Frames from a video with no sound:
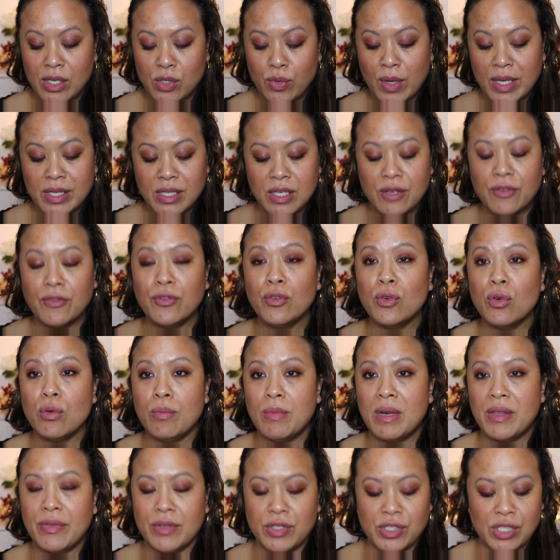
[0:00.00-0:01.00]
24
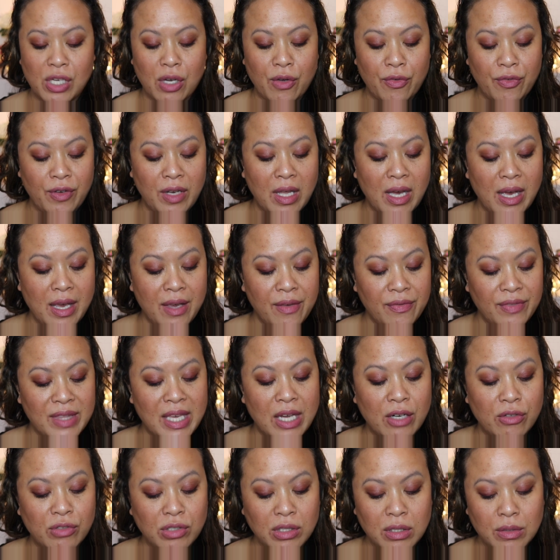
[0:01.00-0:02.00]
month shelf life.
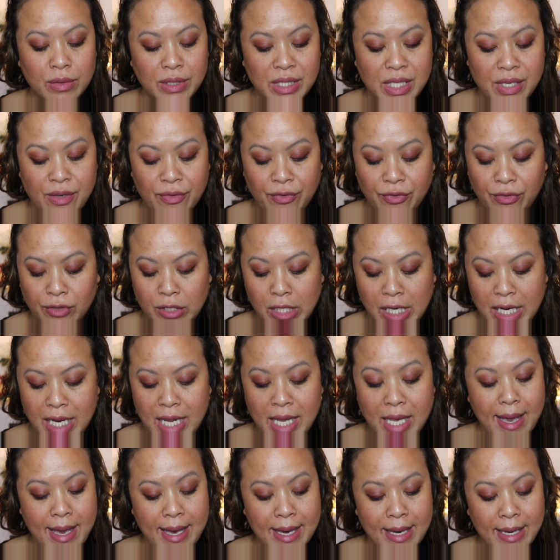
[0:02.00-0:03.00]
They're cruelty
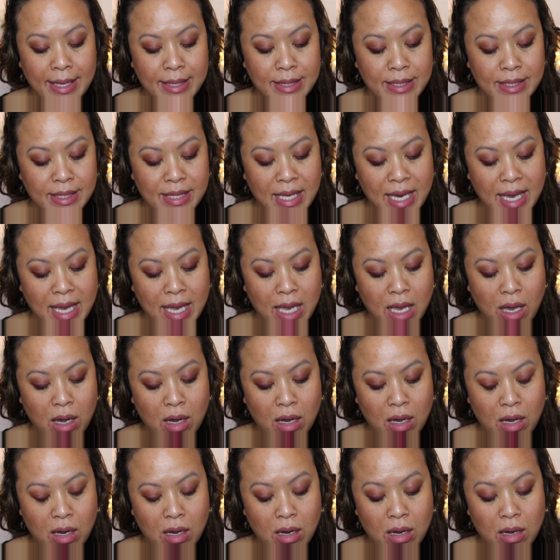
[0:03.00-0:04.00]
free and they
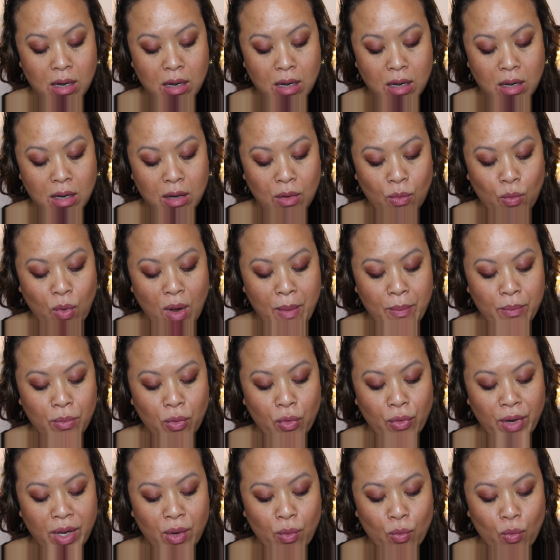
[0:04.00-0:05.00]
are
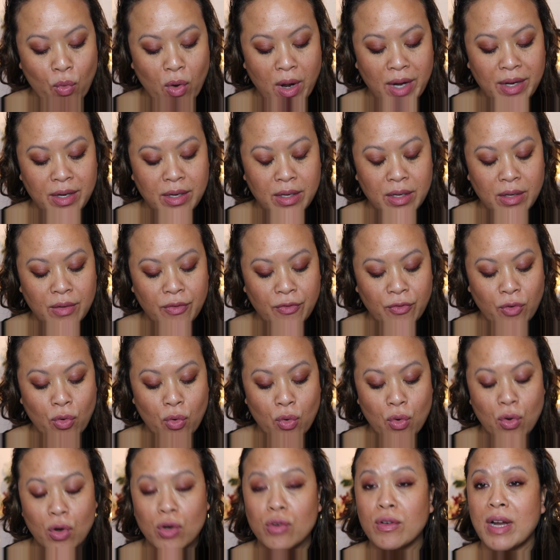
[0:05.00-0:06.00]

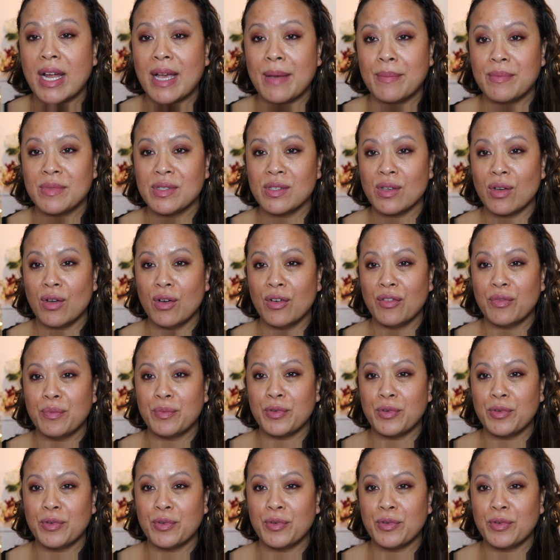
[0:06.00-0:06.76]
1.14 grams of